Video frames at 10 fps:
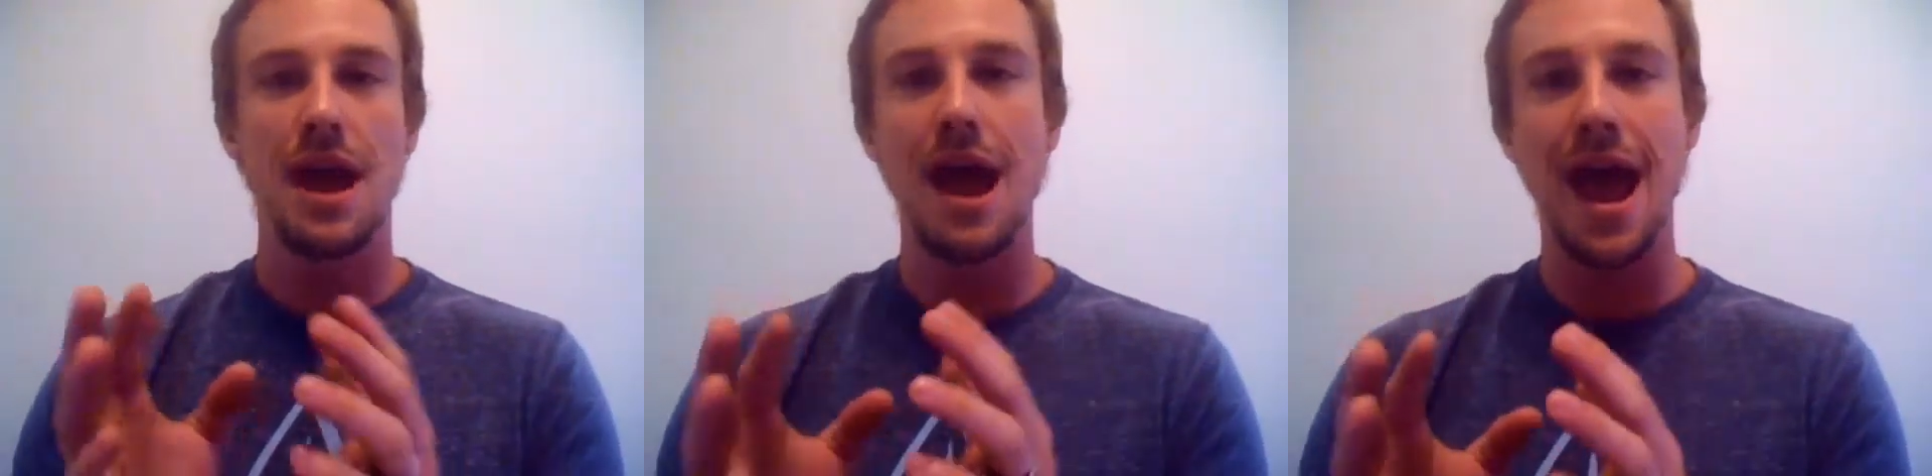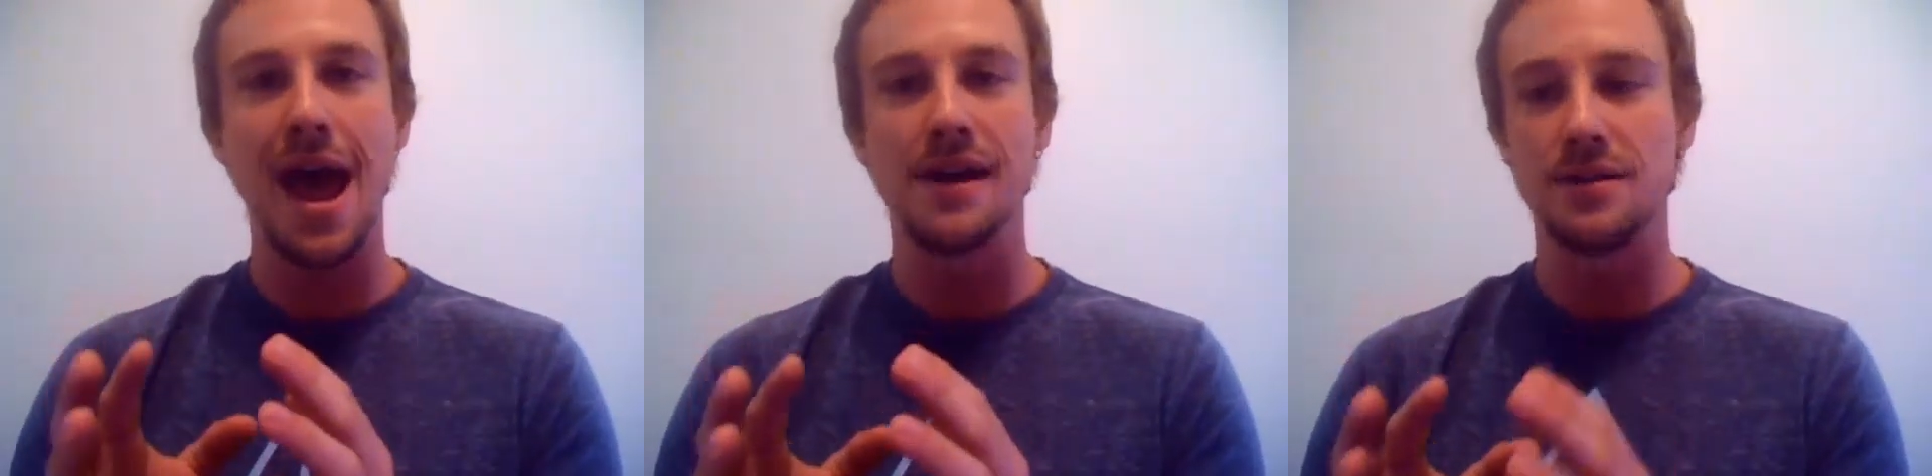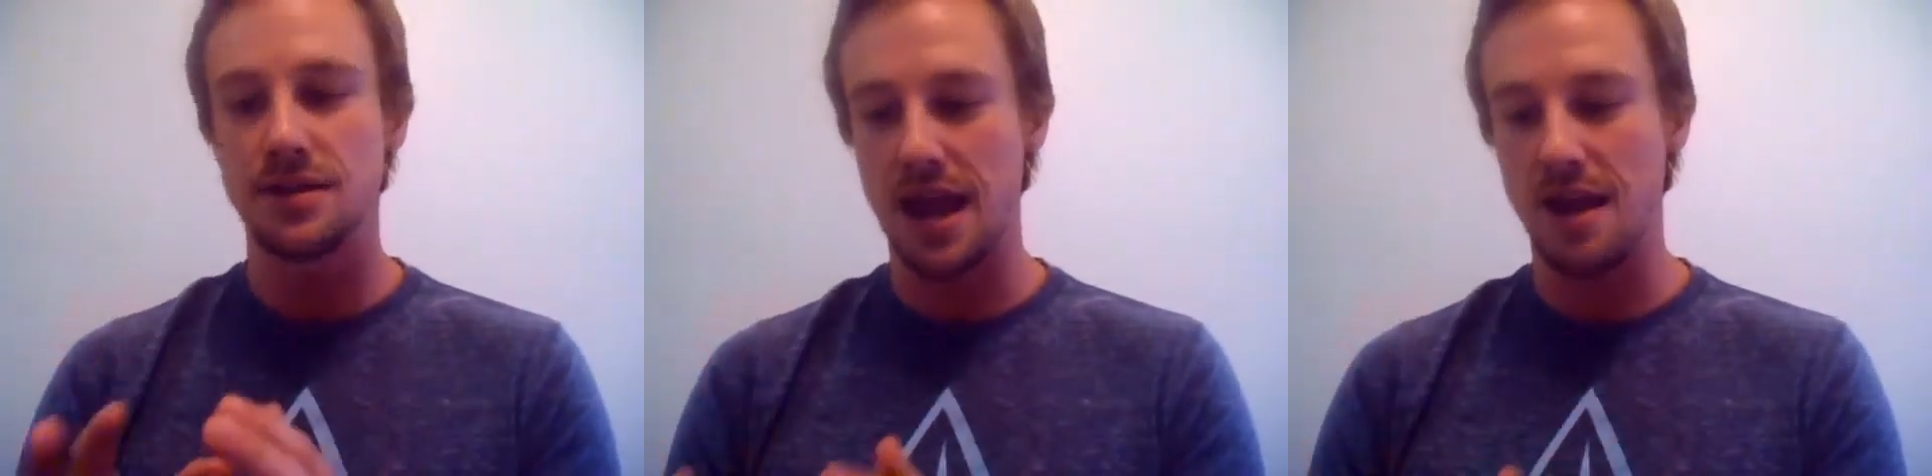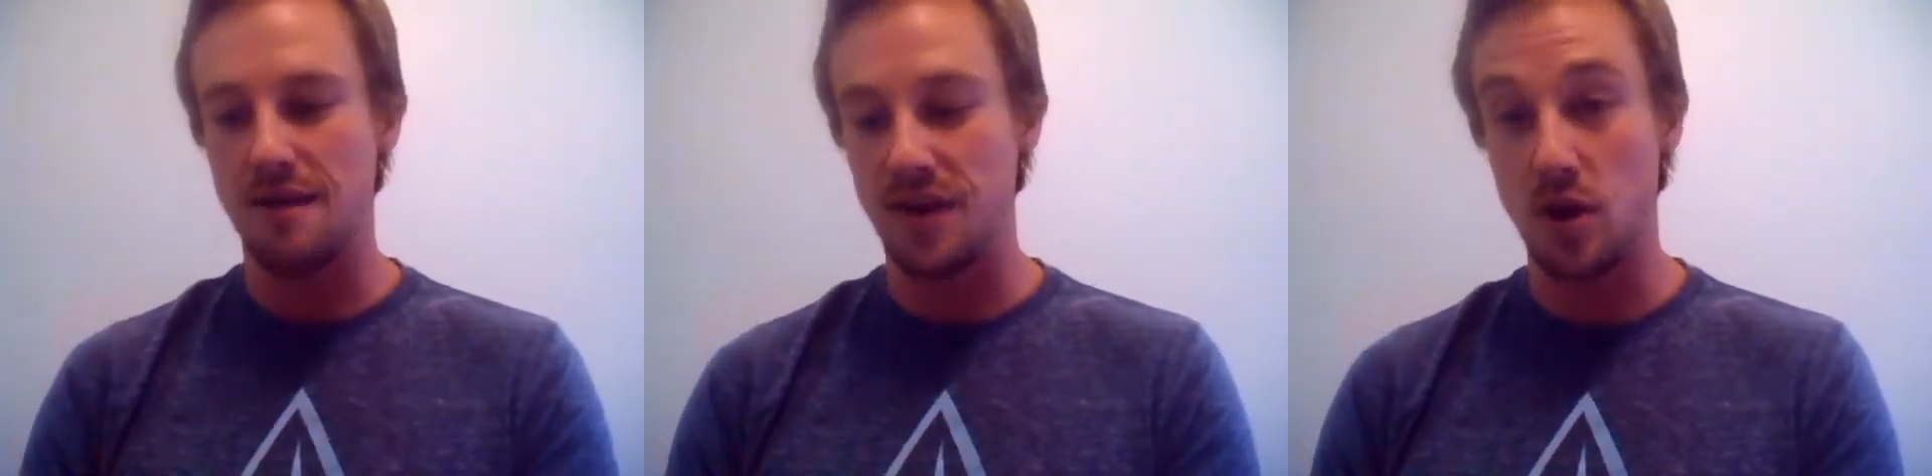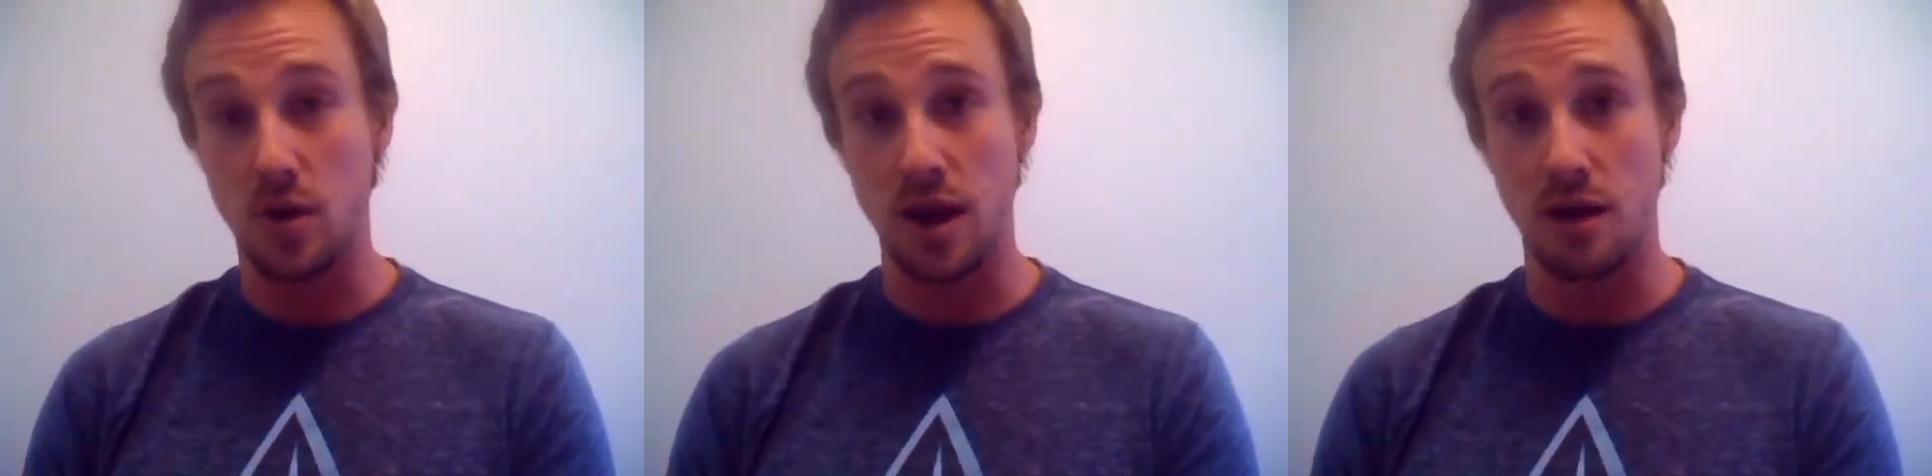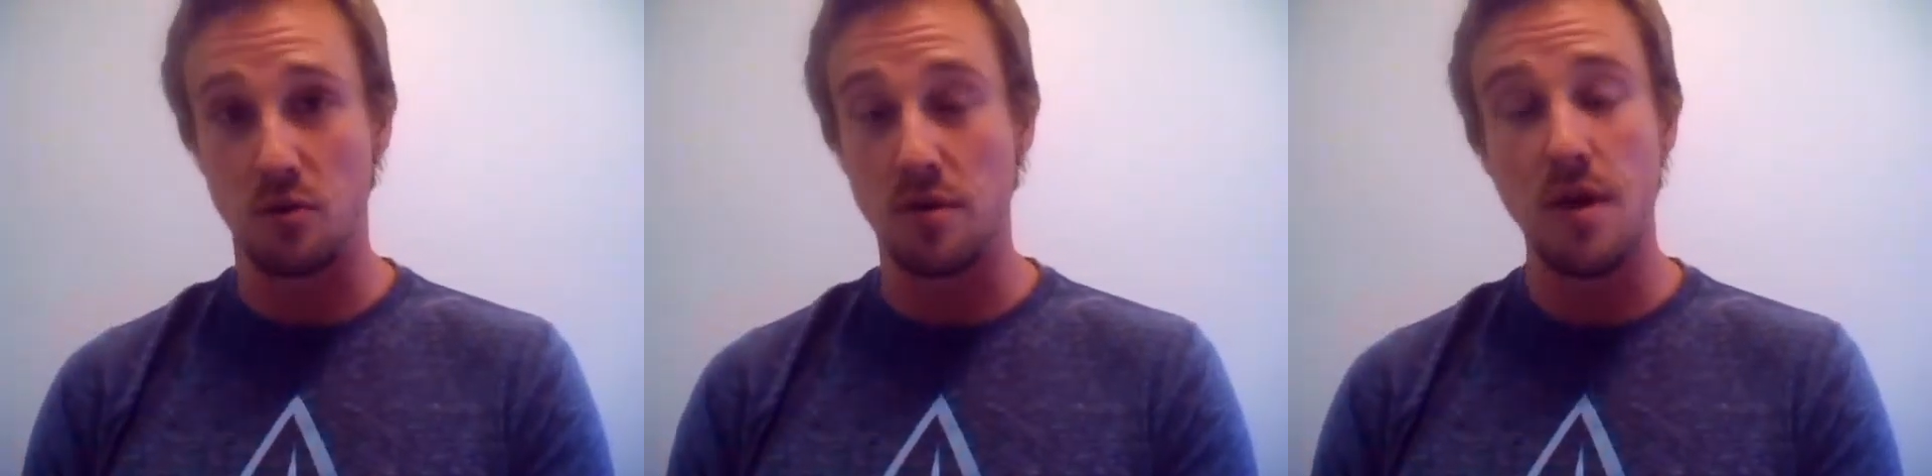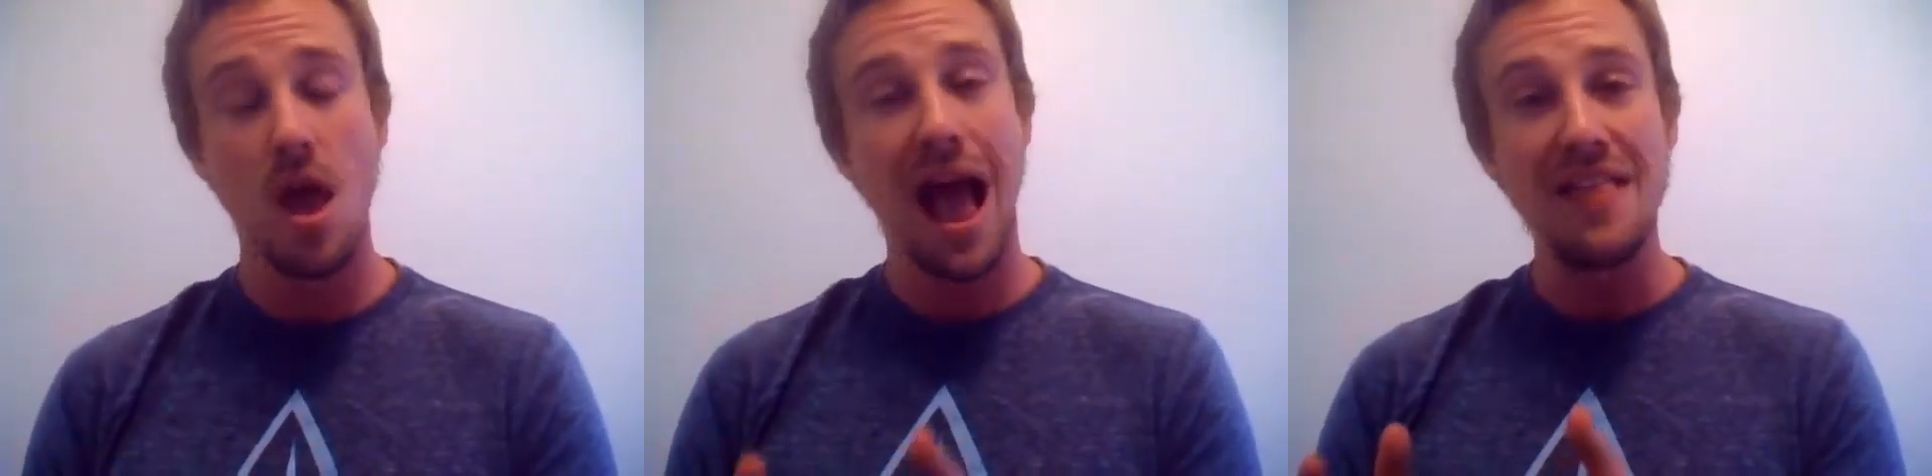as a video camera,
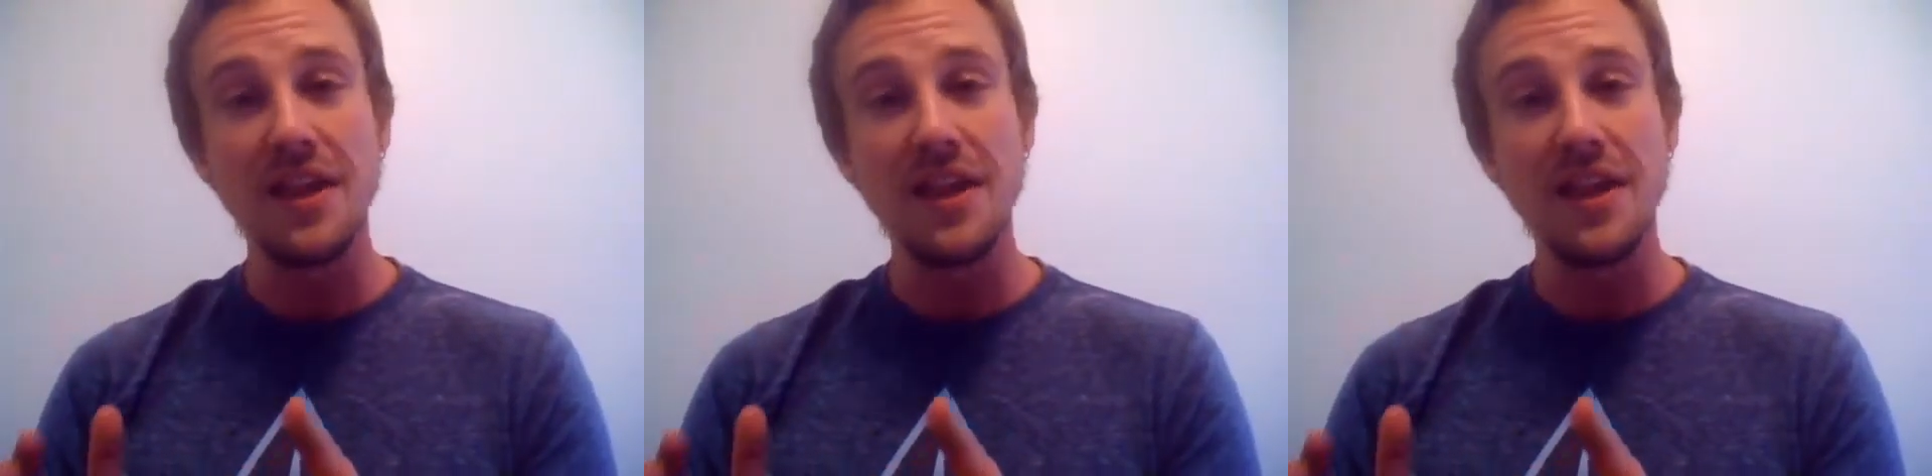and